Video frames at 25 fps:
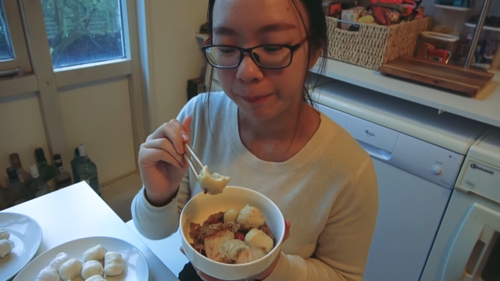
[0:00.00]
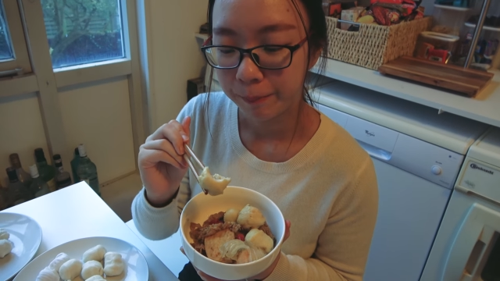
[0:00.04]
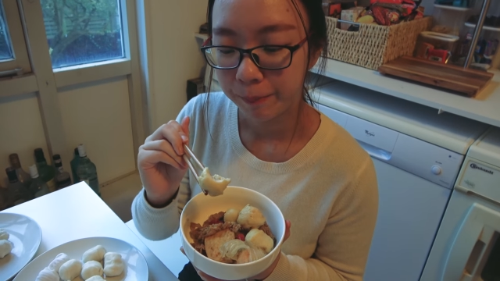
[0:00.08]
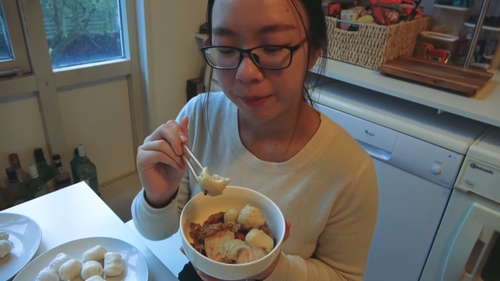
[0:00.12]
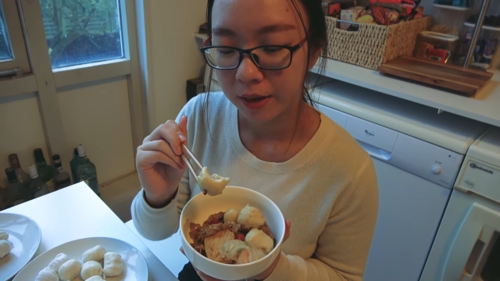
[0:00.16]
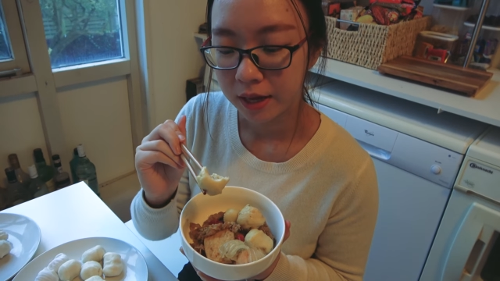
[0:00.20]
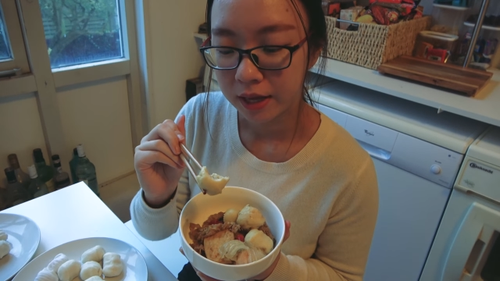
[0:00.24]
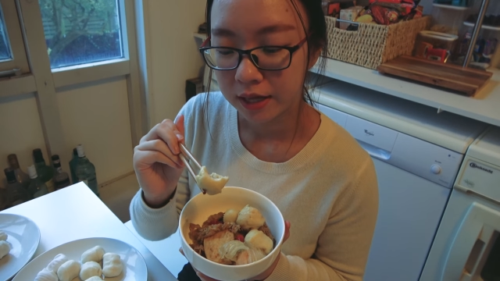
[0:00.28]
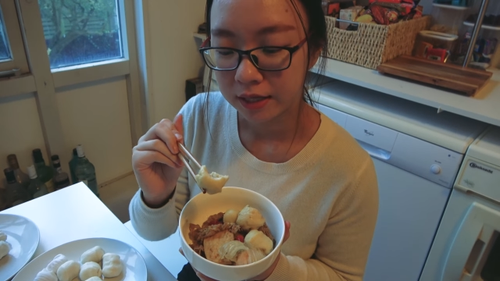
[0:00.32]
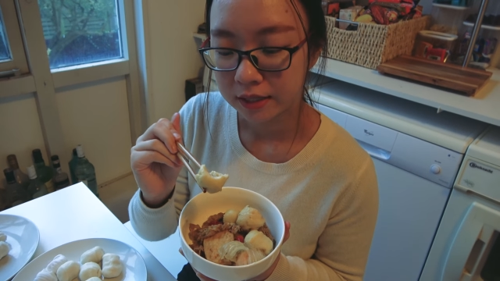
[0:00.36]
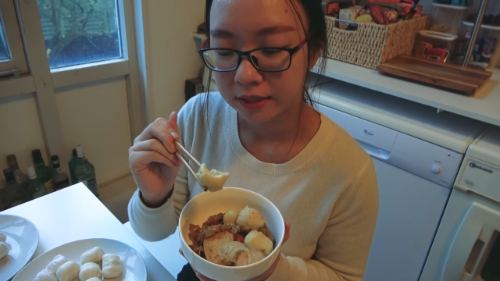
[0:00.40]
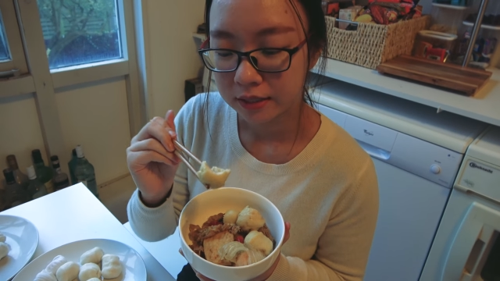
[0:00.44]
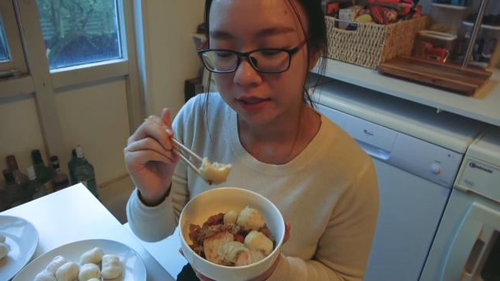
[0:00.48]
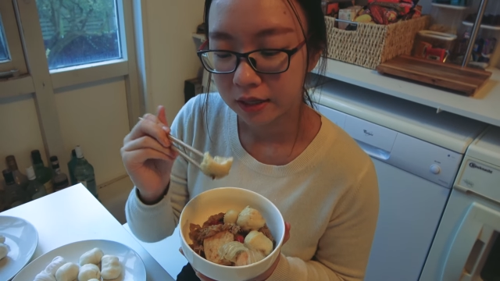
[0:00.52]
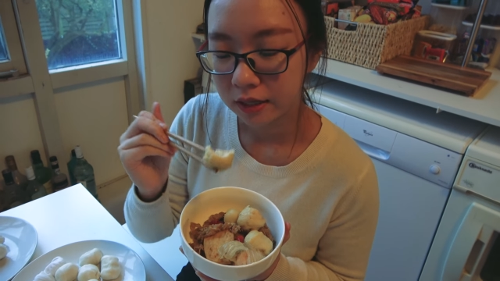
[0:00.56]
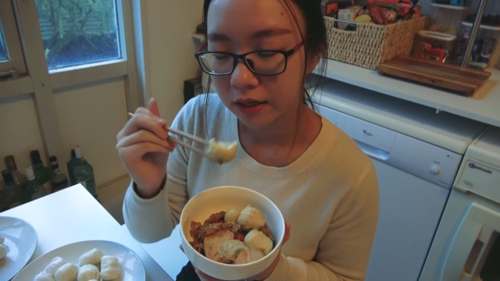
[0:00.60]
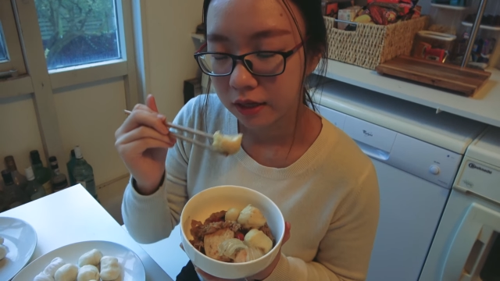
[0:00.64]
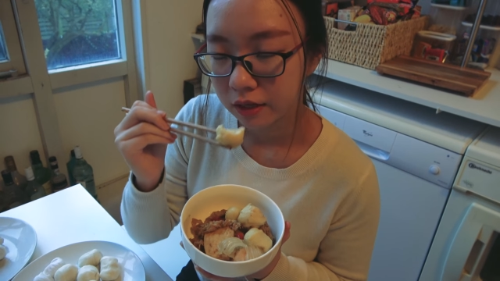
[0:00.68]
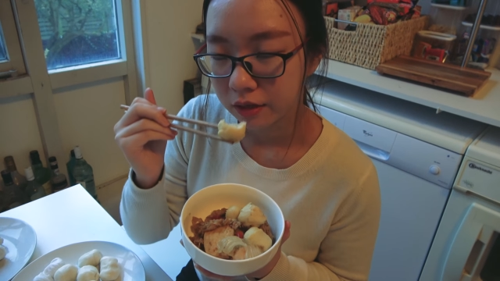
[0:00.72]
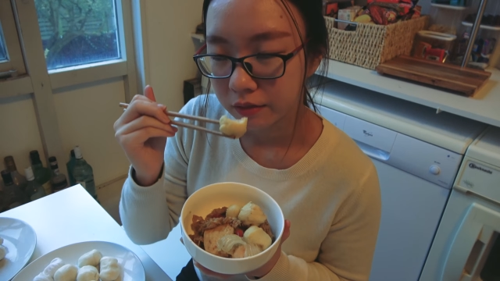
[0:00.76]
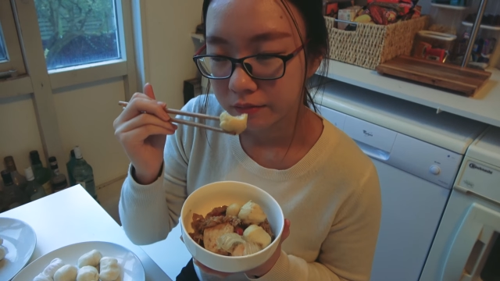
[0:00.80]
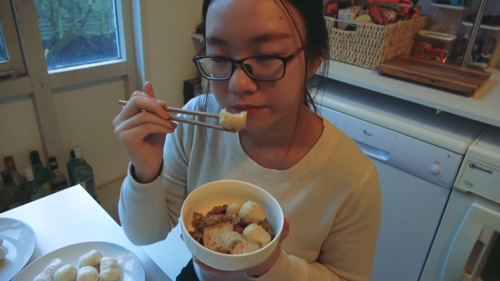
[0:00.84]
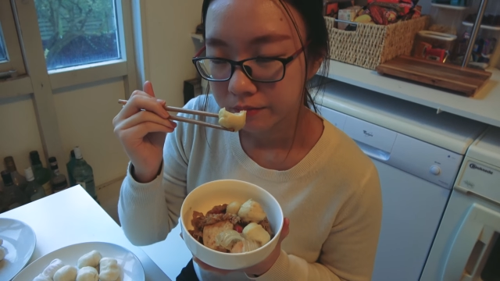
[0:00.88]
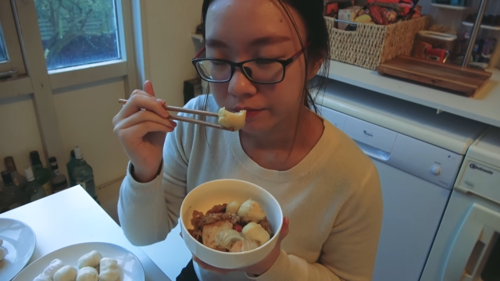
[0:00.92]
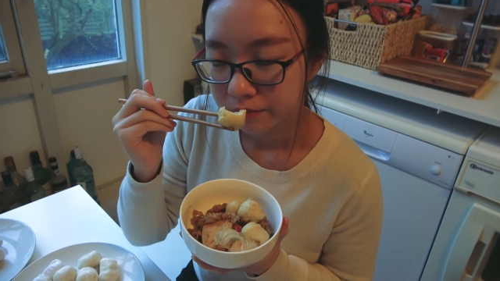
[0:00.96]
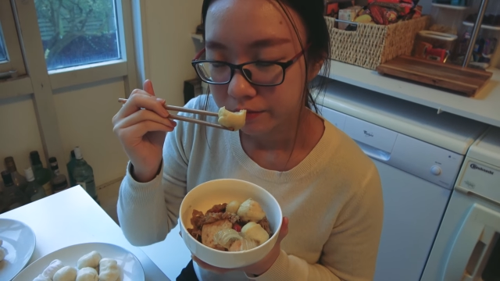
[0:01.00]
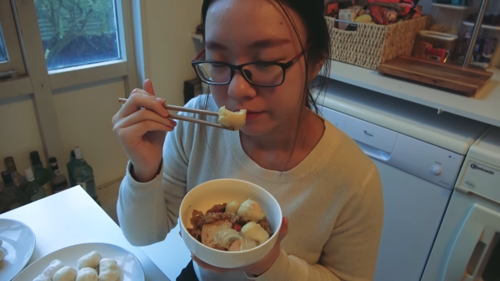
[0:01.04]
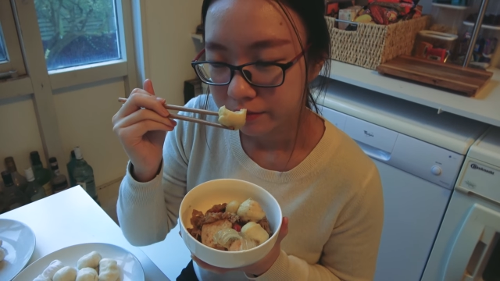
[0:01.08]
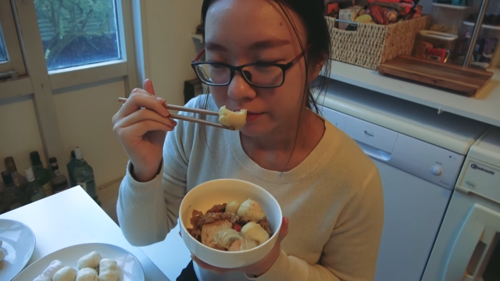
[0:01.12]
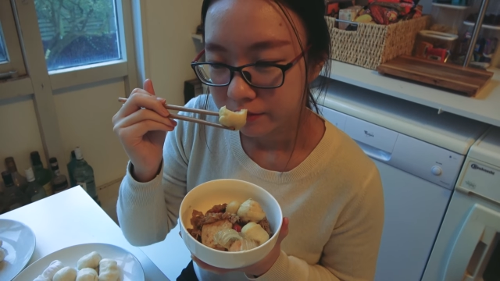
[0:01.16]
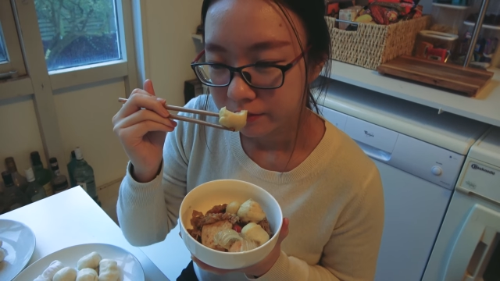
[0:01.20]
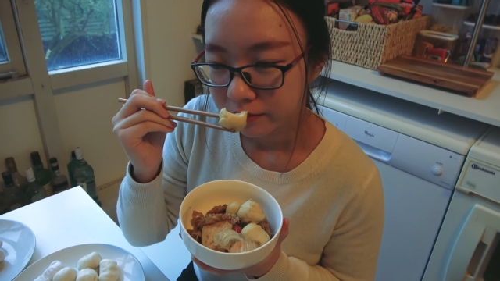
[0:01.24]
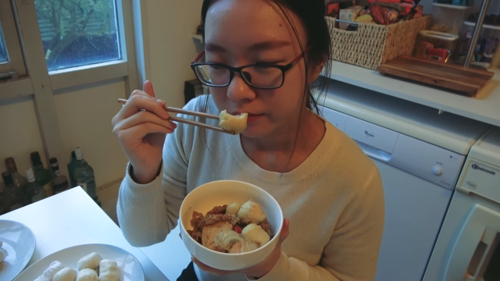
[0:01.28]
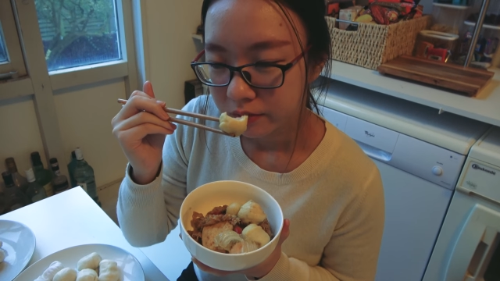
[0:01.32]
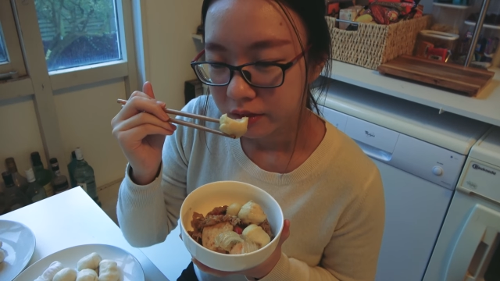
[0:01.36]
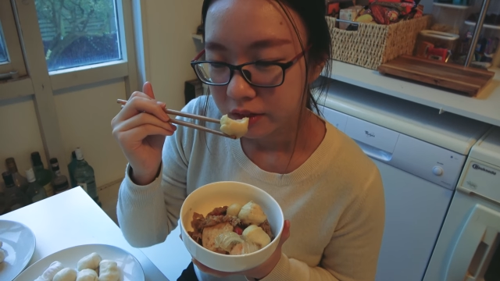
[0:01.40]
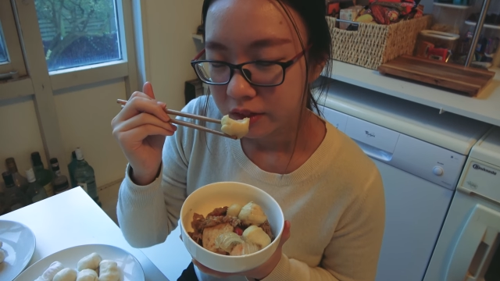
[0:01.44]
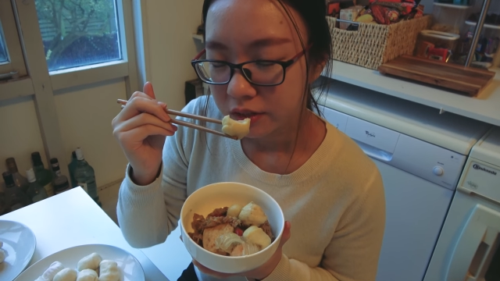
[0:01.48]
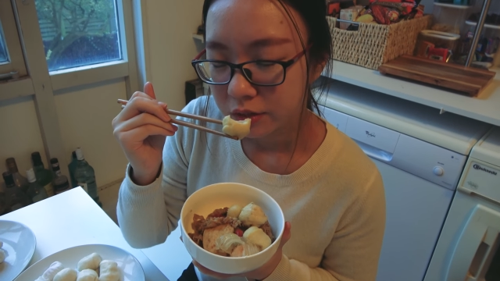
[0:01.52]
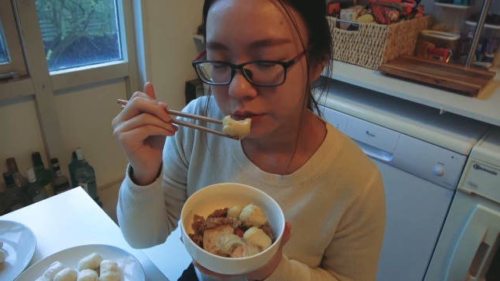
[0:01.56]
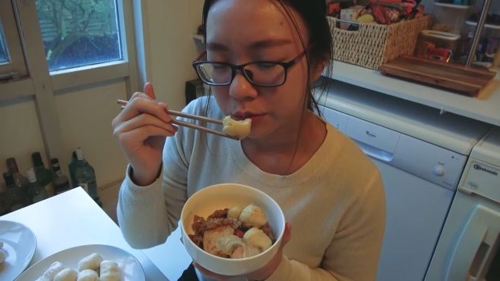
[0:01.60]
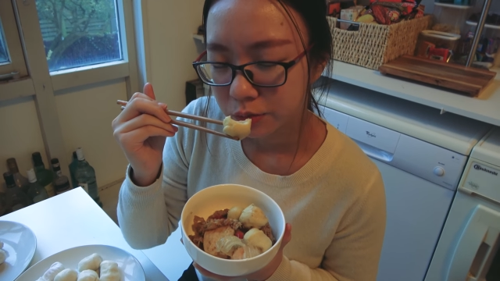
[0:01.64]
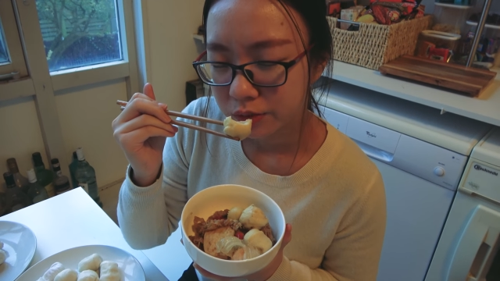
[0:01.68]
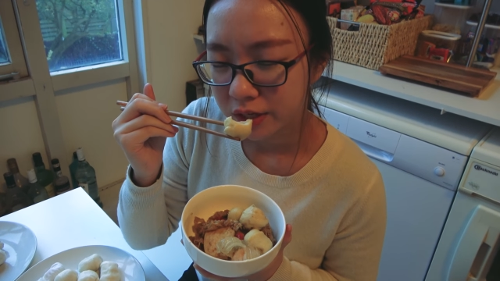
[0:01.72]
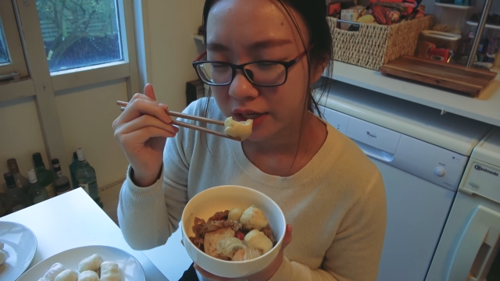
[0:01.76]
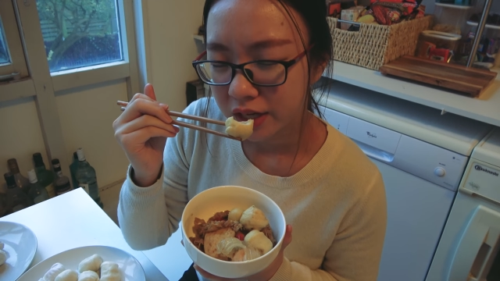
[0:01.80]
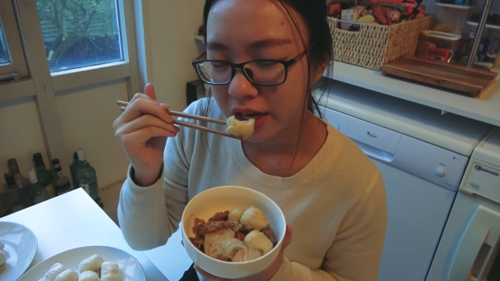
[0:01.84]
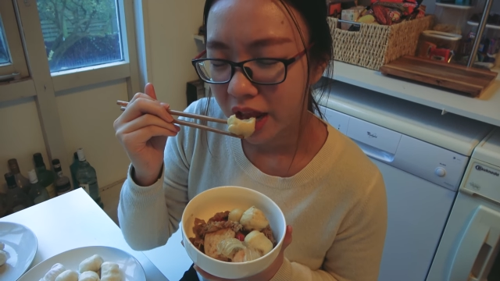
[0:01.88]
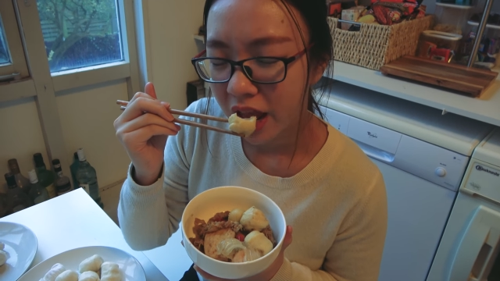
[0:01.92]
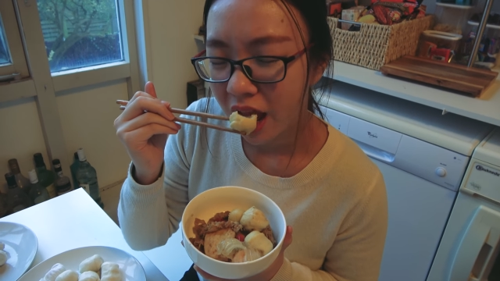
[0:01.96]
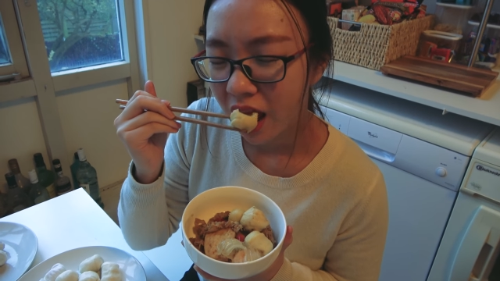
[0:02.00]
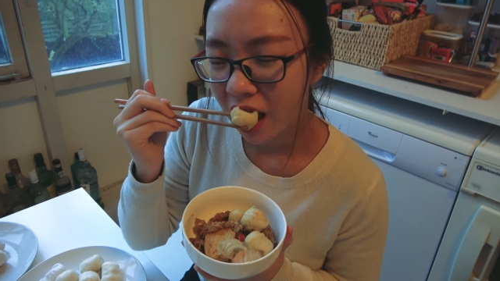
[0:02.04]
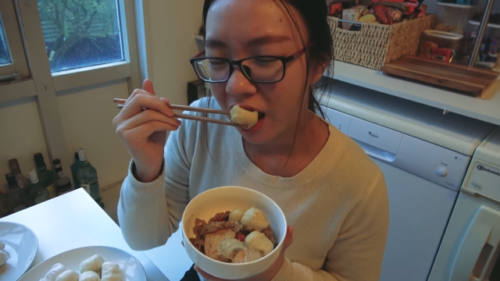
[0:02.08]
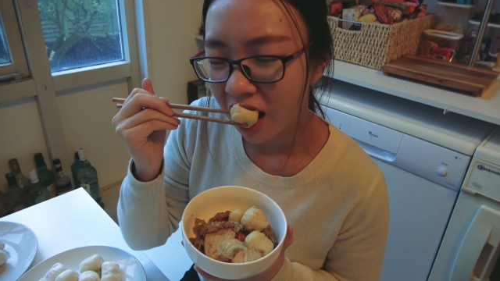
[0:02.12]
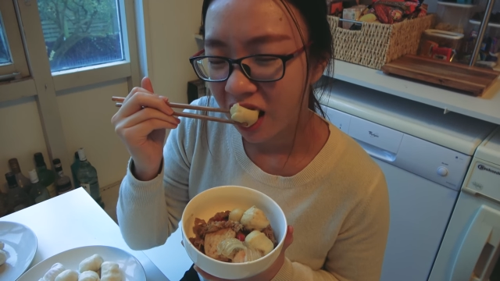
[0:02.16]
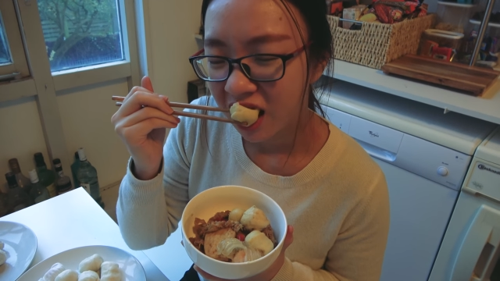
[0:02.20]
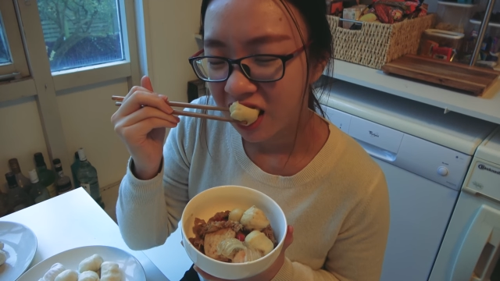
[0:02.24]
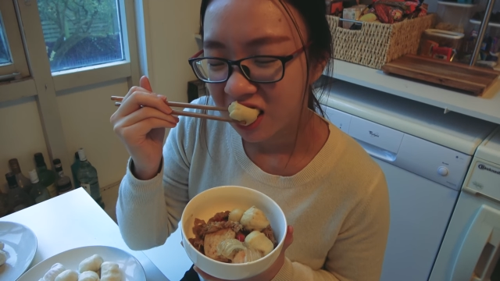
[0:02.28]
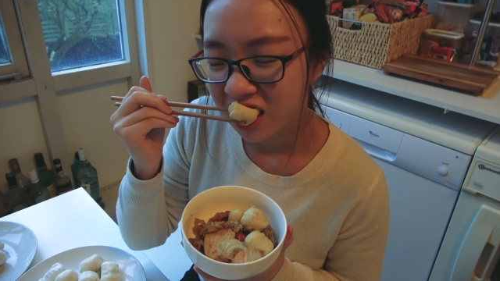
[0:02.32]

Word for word: but it's really